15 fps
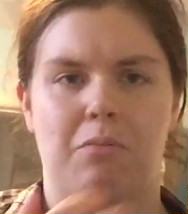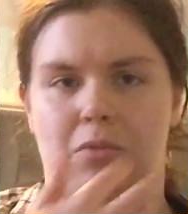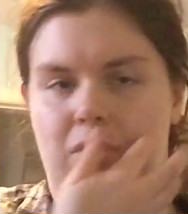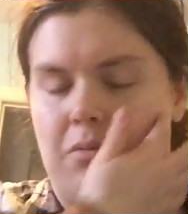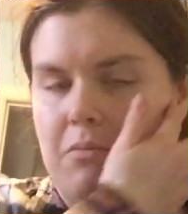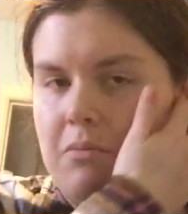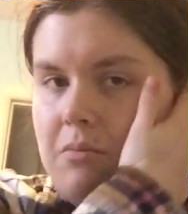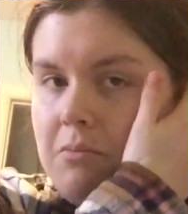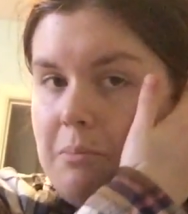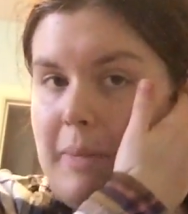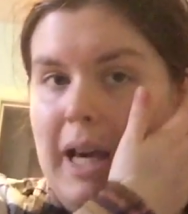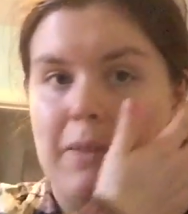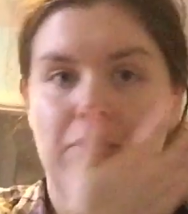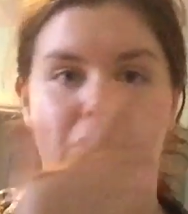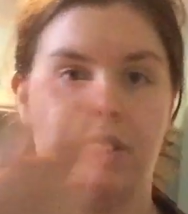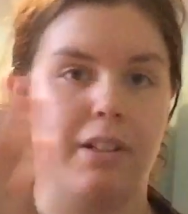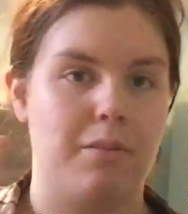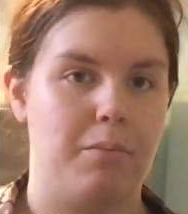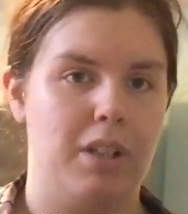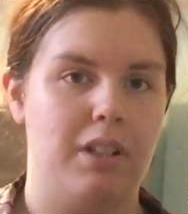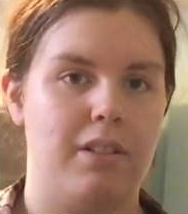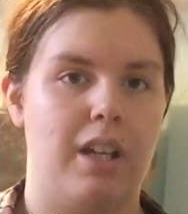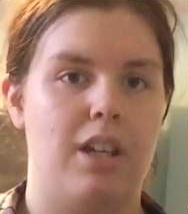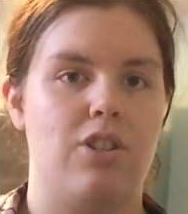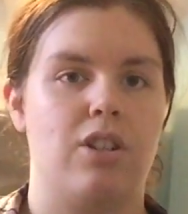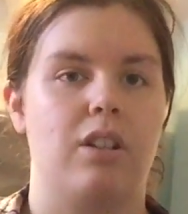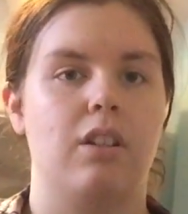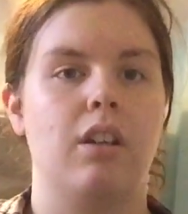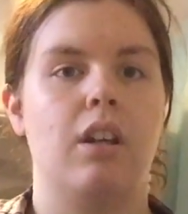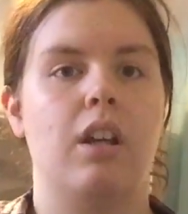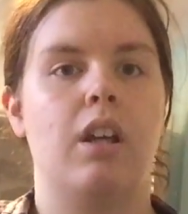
well, mindfulness, meditation.